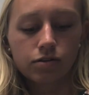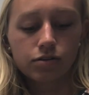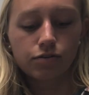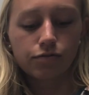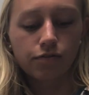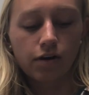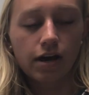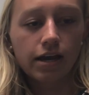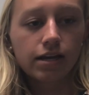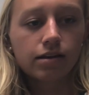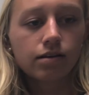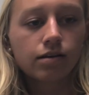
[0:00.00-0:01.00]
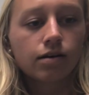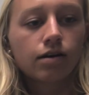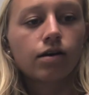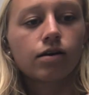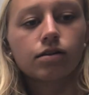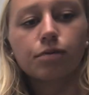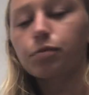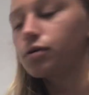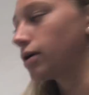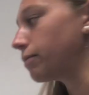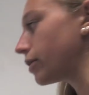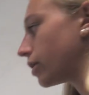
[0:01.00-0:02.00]
to find the
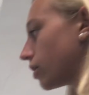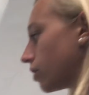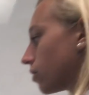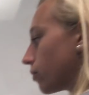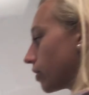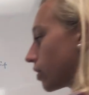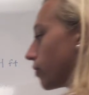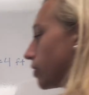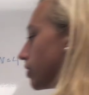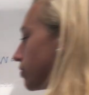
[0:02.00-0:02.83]
perimeter, we are going to